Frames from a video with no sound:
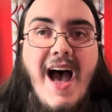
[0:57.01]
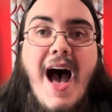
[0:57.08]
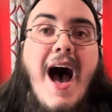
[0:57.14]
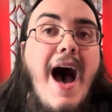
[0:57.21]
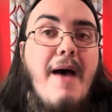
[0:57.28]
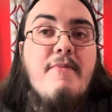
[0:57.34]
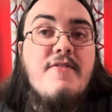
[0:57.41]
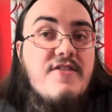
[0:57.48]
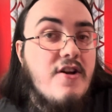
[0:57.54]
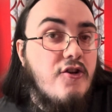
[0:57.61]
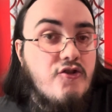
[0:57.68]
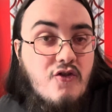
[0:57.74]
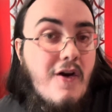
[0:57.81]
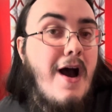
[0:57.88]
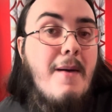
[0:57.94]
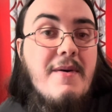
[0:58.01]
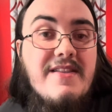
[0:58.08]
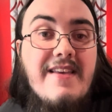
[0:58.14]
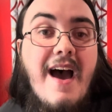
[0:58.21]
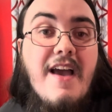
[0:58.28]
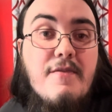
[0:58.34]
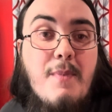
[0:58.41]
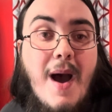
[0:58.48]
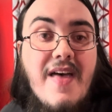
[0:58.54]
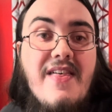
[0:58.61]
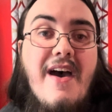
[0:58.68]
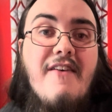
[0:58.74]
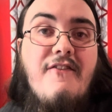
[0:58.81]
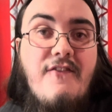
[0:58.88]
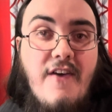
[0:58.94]
I'm still traumatized by
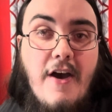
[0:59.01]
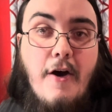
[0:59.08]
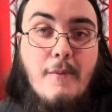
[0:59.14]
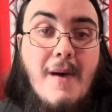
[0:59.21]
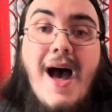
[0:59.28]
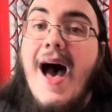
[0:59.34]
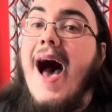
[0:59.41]
that film.